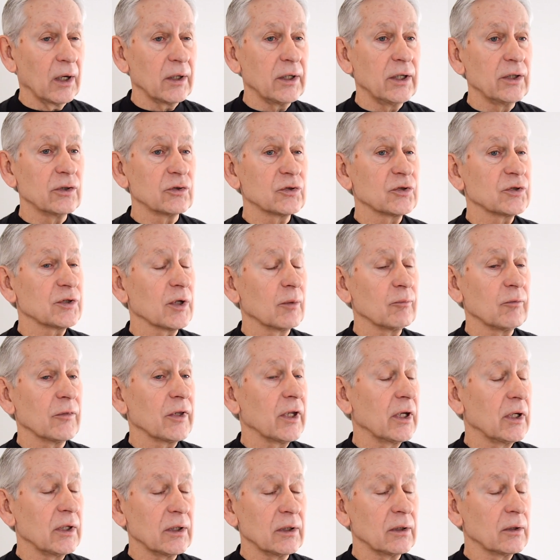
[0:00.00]
here's
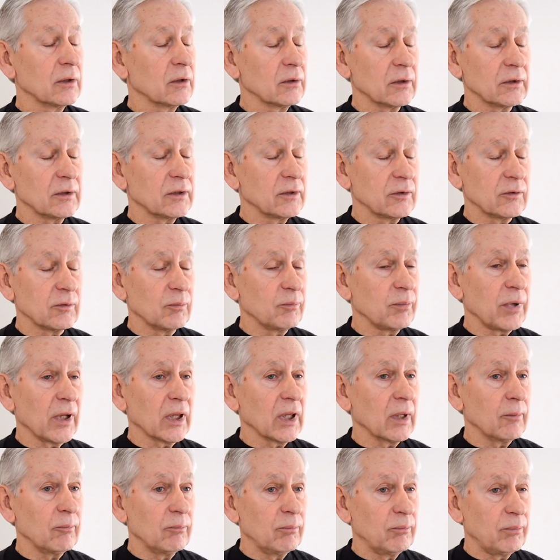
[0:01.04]
something
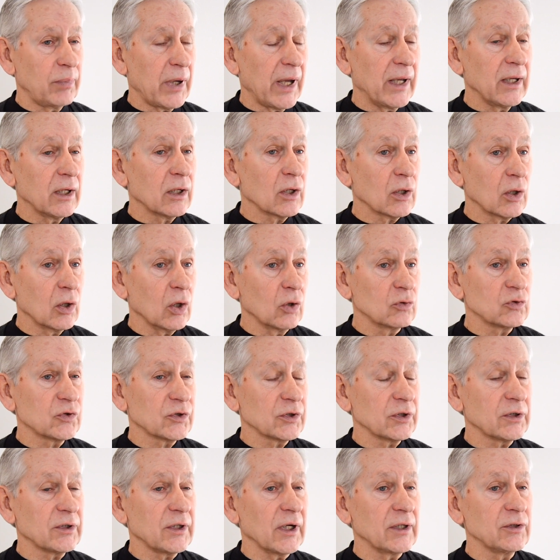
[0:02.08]
to pay
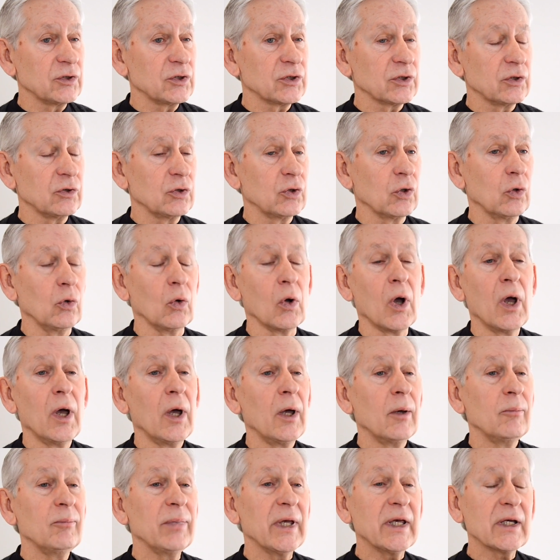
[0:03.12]
close attention to.
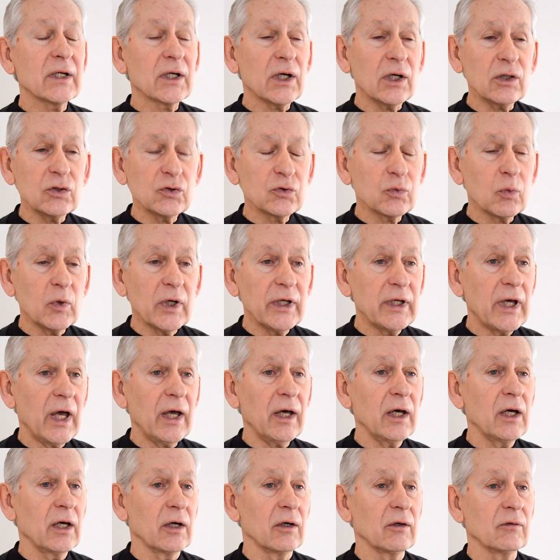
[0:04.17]
Because we
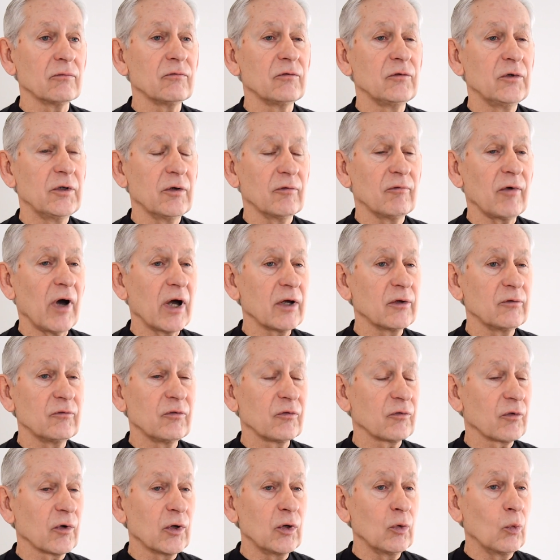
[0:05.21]
have divine
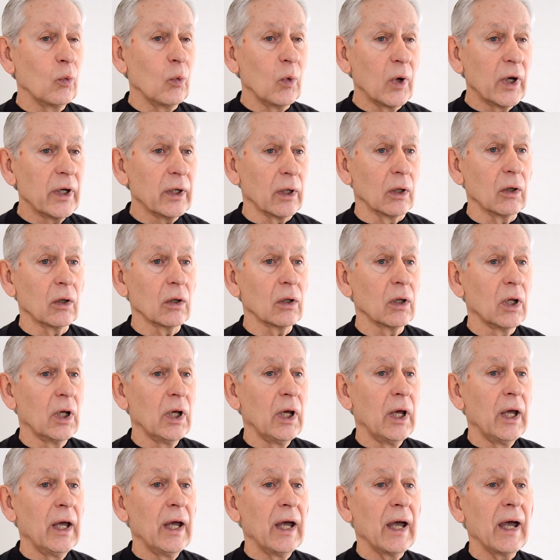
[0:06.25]
free will,
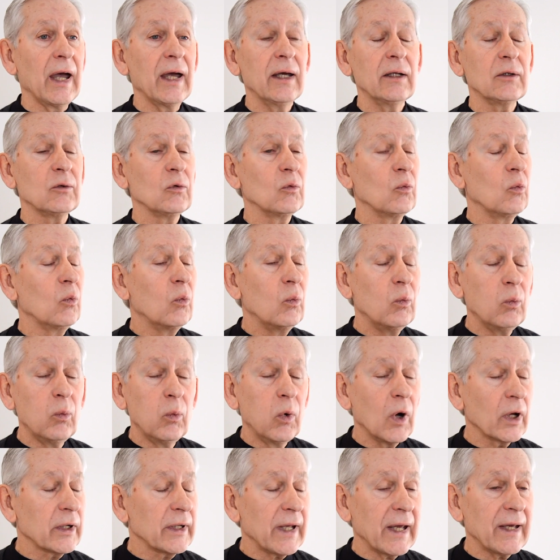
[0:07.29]

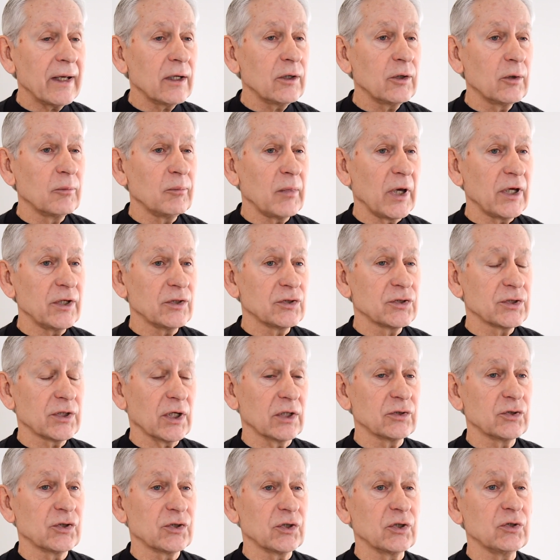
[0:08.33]
and what animates
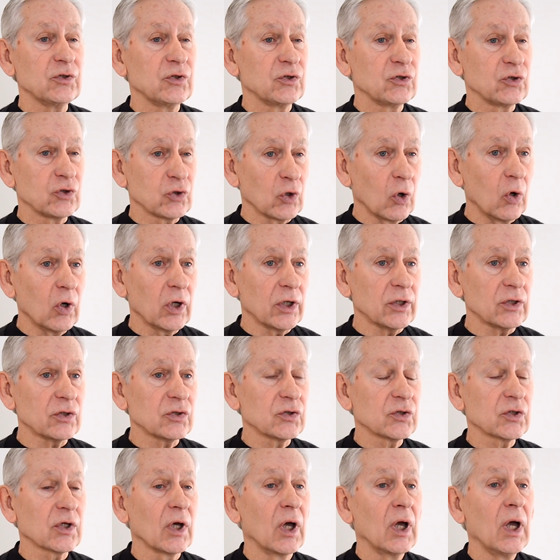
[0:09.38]
us is
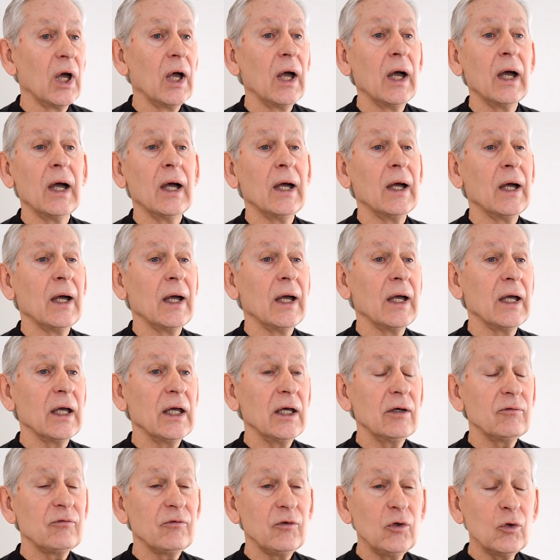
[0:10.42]
choice,
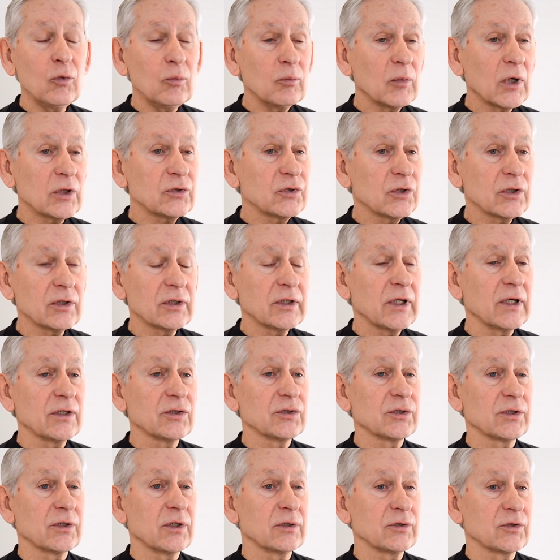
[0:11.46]
if you muscle
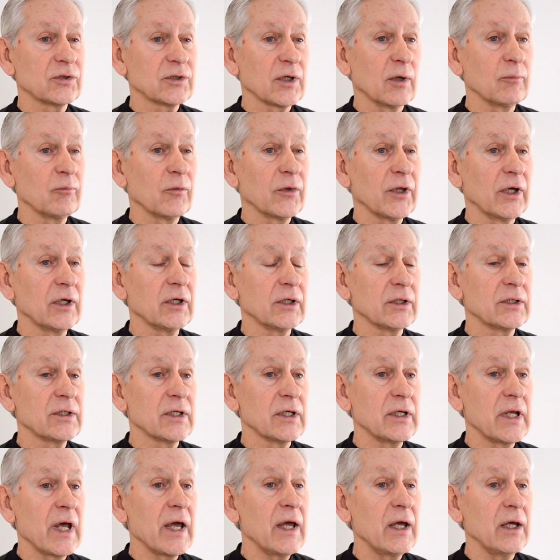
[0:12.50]
test something
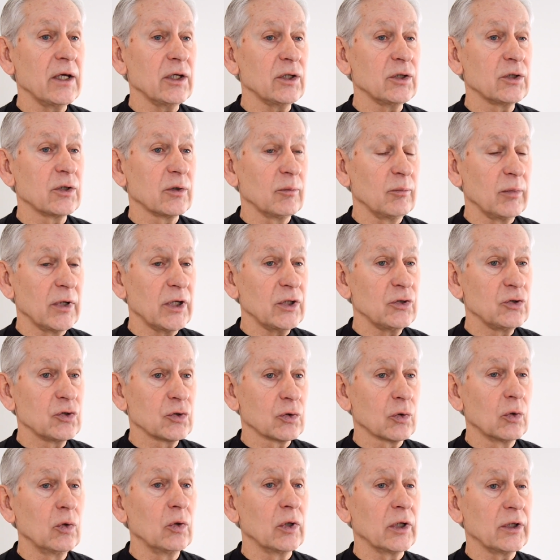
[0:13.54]
today to be
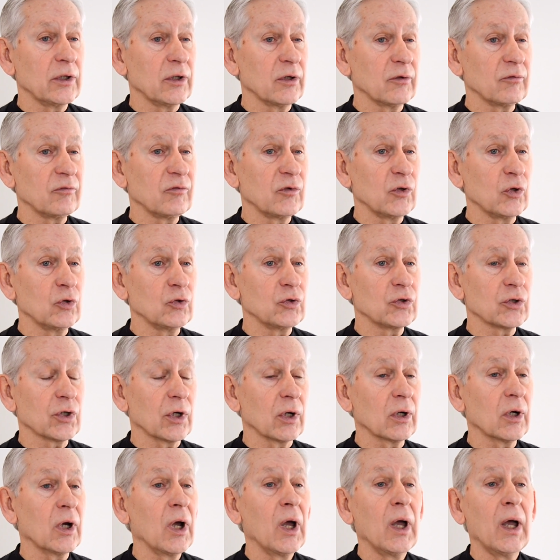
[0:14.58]
true in the
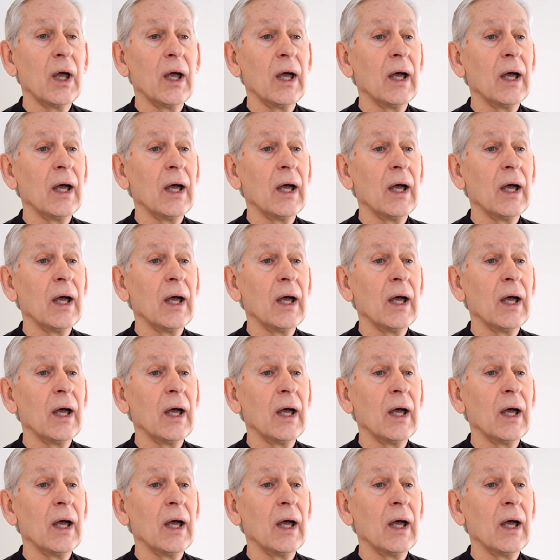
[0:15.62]
future,